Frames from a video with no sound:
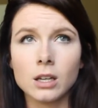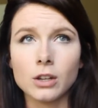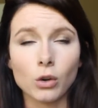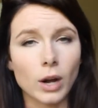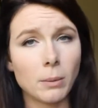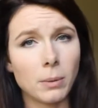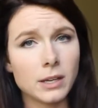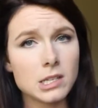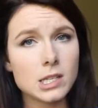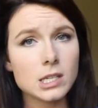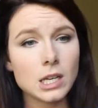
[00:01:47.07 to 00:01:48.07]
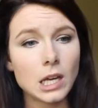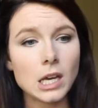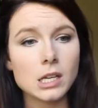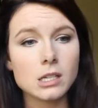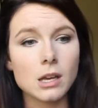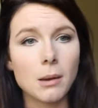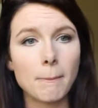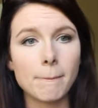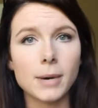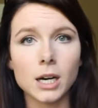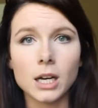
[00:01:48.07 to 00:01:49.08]
They're great places to eat,
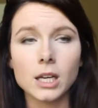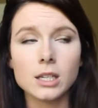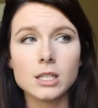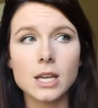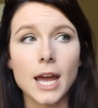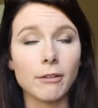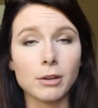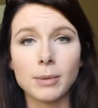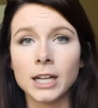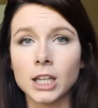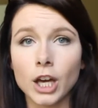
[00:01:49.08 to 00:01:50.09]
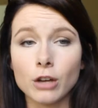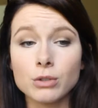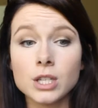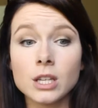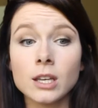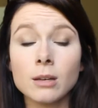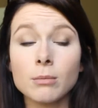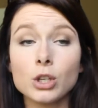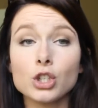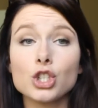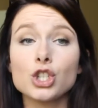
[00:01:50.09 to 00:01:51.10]
but everybody goes to
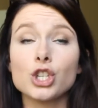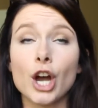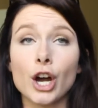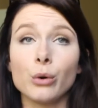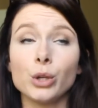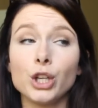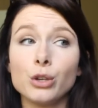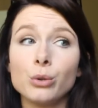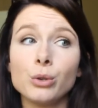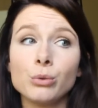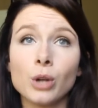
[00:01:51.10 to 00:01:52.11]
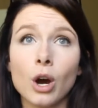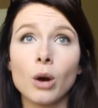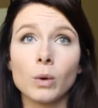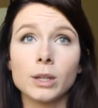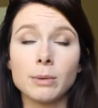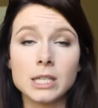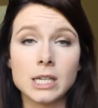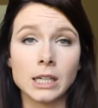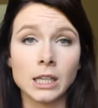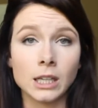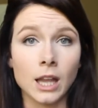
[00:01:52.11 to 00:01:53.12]
them, so you do not want to be
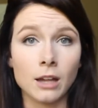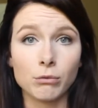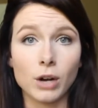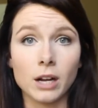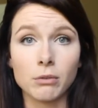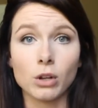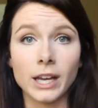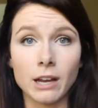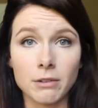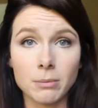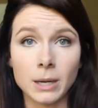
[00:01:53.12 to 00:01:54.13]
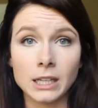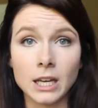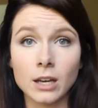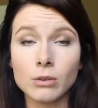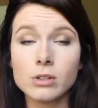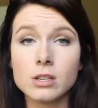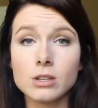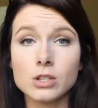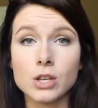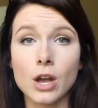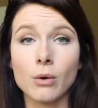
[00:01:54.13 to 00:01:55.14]
standing in line forever like everybody else.
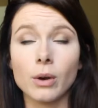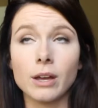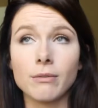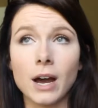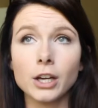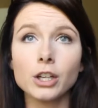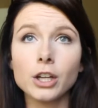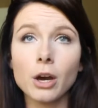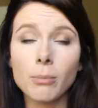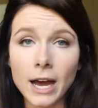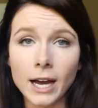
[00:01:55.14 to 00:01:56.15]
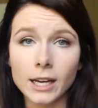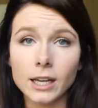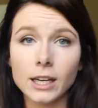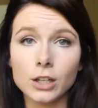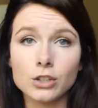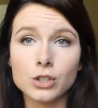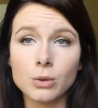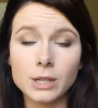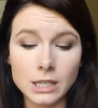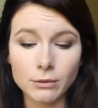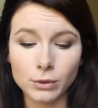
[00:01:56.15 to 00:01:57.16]
So if I could go back and do
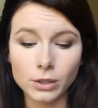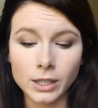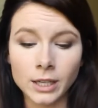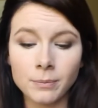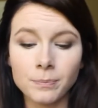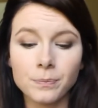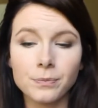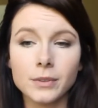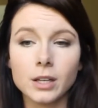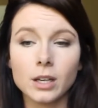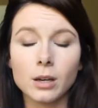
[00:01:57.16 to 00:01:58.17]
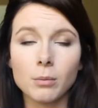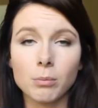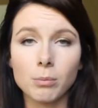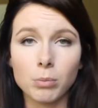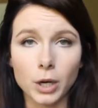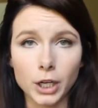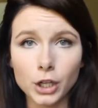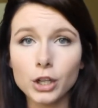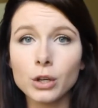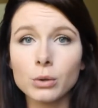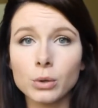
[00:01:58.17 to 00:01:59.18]
it differently, bring a
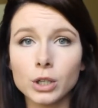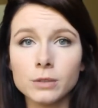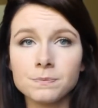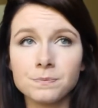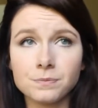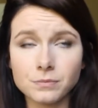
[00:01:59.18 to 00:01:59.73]
cooler